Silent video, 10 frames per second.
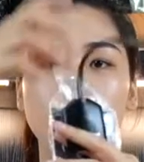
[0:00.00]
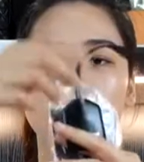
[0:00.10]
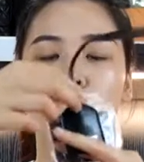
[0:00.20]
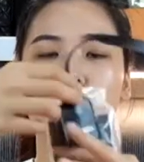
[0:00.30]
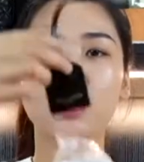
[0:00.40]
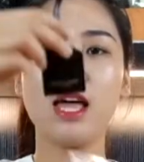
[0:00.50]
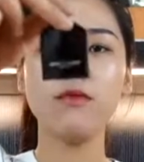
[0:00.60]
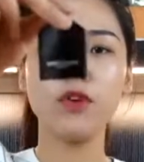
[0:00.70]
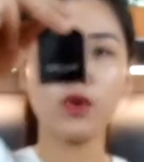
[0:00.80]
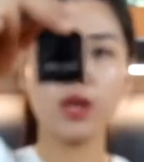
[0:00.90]
Small
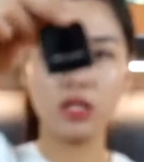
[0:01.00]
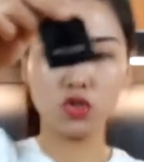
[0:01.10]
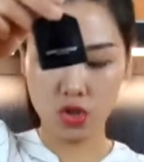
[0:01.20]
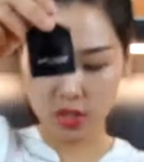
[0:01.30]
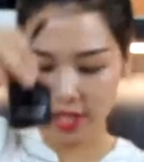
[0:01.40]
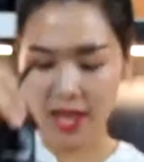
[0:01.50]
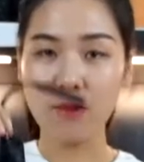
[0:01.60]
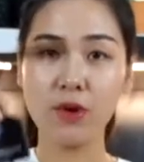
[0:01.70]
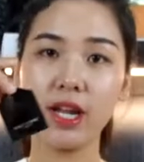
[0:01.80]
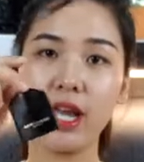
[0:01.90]
stamp, you can just
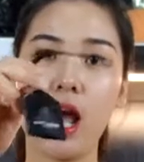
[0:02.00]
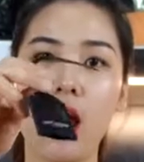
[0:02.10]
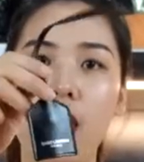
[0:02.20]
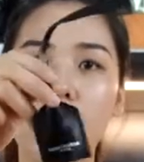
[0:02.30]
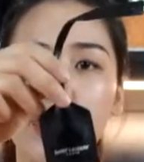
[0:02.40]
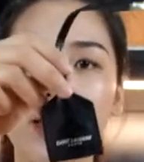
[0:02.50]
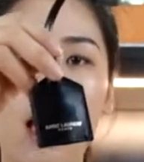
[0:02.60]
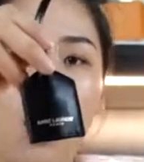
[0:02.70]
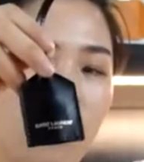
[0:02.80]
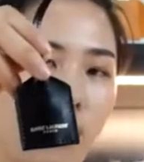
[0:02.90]
carry it in
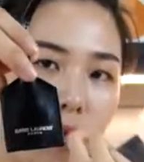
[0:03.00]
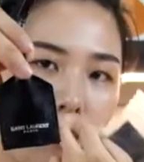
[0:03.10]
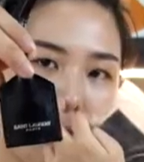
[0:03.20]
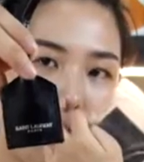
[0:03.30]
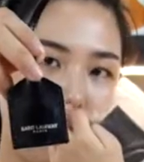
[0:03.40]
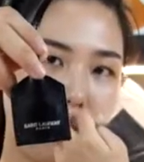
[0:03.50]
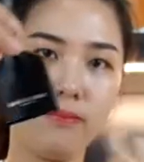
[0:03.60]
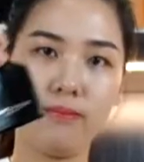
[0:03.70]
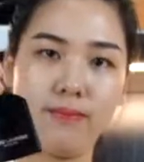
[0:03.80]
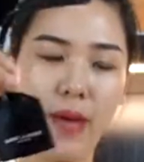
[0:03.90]
your
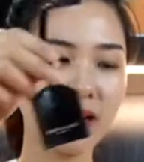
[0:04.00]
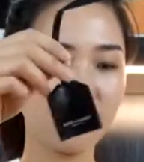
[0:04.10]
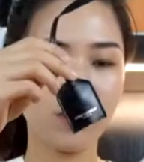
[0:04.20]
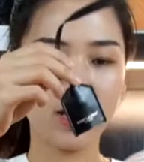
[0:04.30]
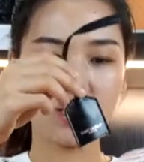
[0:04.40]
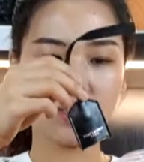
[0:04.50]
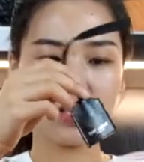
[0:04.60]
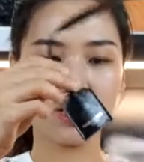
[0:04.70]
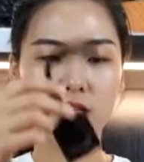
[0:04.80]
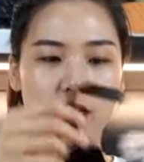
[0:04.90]
back. Okay, so
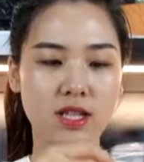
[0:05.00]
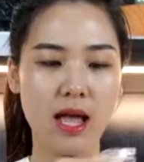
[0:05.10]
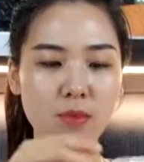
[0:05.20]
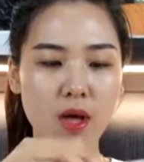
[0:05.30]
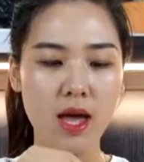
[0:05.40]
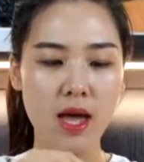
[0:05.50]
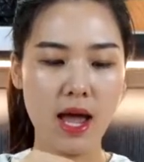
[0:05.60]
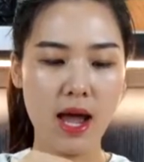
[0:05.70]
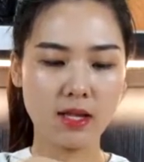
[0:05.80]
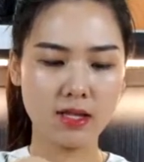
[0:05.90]
this is the stamp.
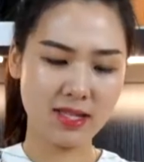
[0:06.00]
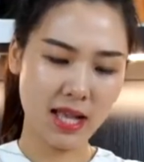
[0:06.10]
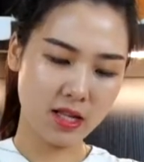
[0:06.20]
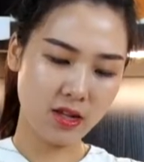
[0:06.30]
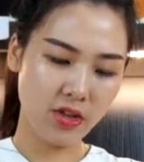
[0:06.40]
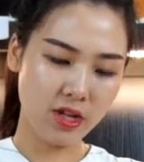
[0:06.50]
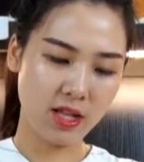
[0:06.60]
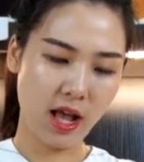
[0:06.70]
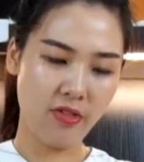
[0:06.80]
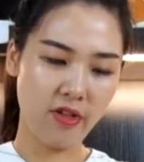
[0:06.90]
And the second thing,
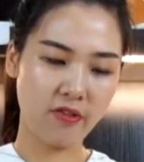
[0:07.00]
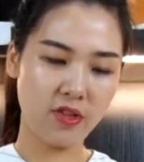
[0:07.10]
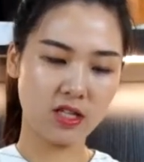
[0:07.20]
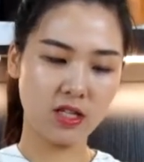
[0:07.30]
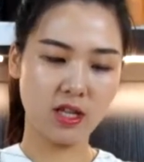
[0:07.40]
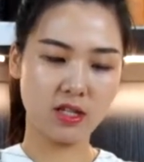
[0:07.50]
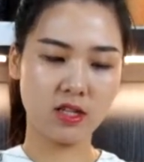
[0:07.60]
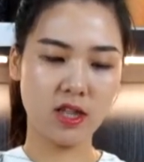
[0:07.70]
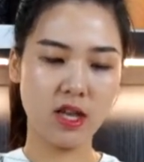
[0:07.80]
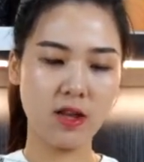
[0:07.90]
I think this is
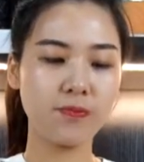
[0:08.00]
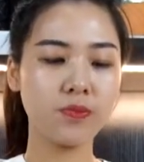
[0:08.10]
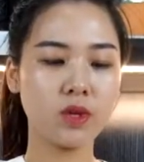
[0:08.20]
the